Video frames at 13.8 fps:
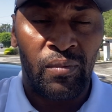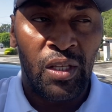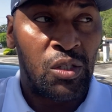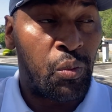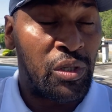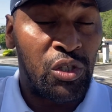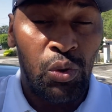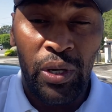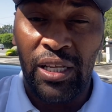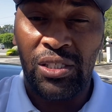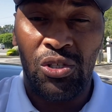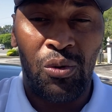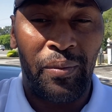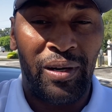So when you got
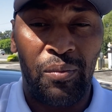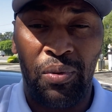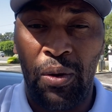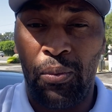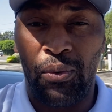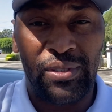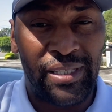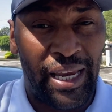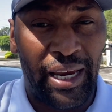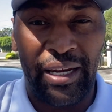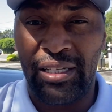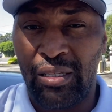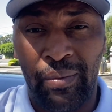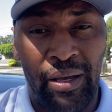so many people
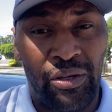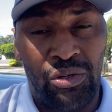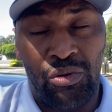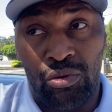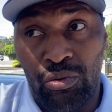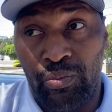saying it's about you, you